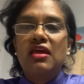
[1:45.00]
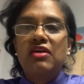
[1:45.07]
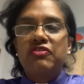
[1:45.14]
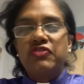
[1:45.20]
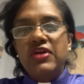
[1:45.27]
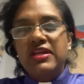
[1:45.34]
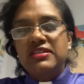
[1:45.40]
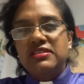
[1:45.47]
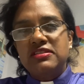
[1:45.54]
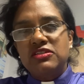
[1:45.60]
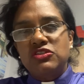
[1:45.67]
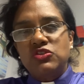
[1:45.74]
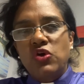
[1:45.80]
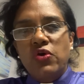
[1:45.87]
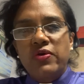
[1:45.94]
Friends, the
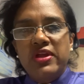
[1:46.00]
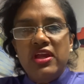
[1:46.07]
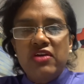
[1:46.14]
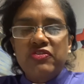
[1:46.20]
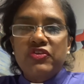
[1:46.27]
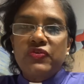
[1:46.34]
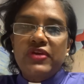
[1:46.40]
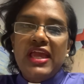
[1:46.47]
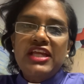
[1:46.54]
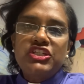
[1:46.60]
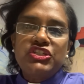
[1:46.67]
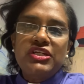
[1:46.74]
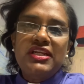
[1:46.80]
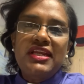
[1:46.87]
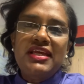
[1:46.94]
story of
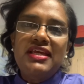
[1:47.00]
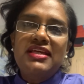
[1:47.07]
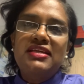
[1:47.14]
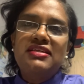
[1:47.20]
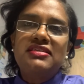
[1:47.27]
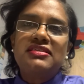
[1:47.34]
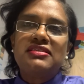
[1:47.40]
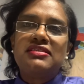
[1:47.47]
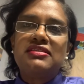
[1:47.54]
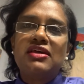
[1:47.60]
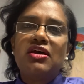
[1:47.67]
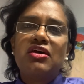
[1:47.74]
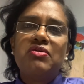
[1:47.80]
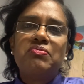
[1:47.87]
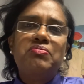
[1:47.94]
creation is
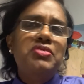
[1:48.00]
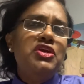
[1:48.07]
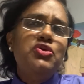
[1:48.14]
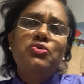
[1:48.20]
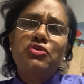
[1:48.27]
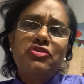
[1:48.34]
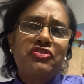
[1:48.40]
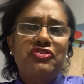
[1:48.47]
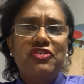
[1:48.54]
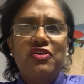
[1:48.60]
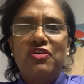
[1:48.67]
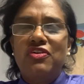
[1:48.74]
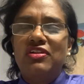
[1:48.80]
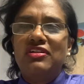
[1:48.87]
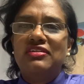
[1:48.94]

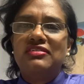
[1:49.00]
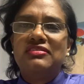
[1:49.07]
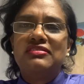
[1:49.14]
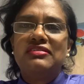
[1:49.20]
beautiful,